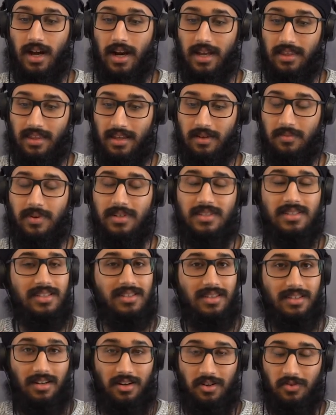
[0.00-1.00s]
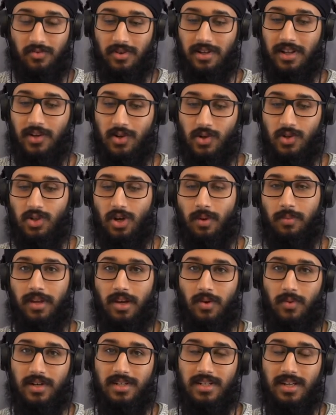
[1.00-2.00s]
I think my sister did a really good job
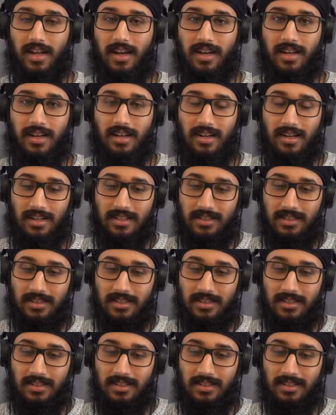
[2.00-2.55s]
here, where she like